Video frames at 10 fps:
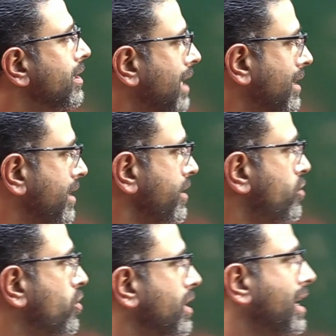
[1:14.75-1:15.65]
the other
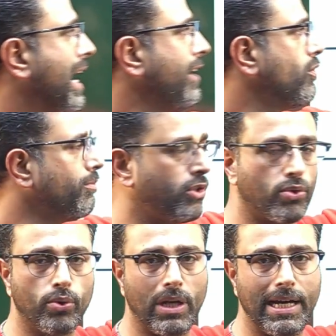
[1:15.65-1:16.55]
is to the right of the
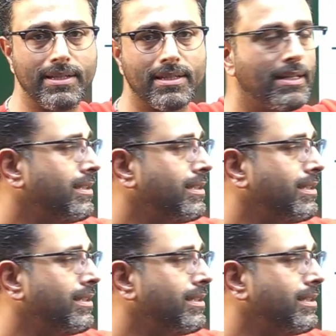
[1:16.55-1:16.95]
two lines,